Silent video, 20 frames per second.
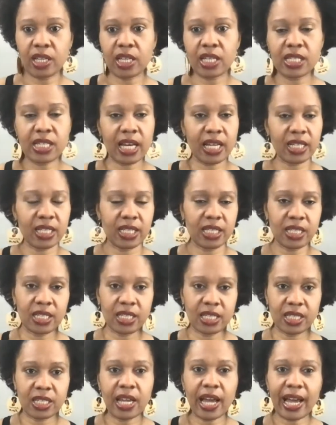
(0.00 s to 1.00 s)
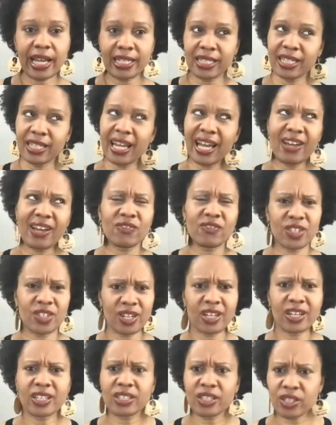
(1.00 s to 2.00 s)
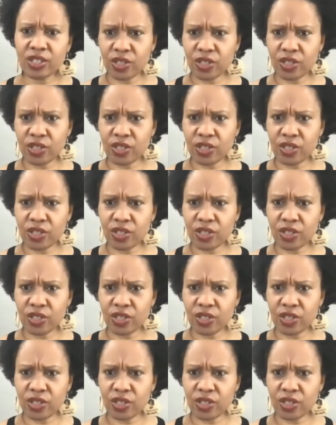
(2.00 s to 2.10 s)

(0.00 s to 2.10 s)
is I've done a